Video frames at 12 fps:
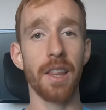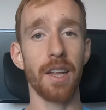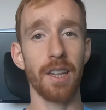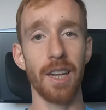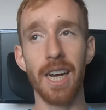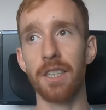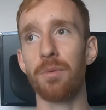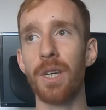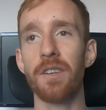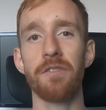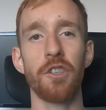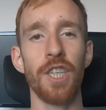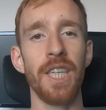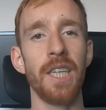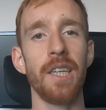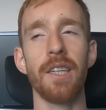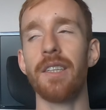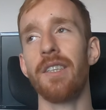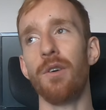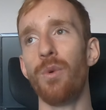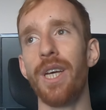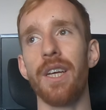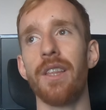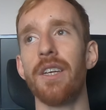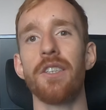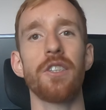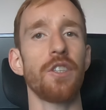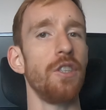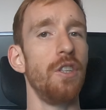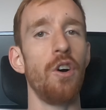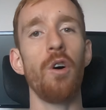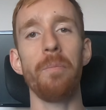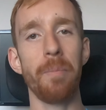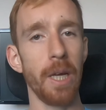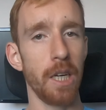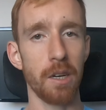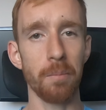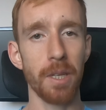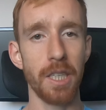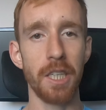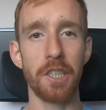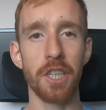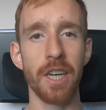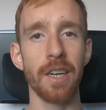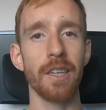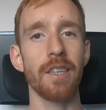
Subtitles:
the last week of training, the week that's not been completed yet,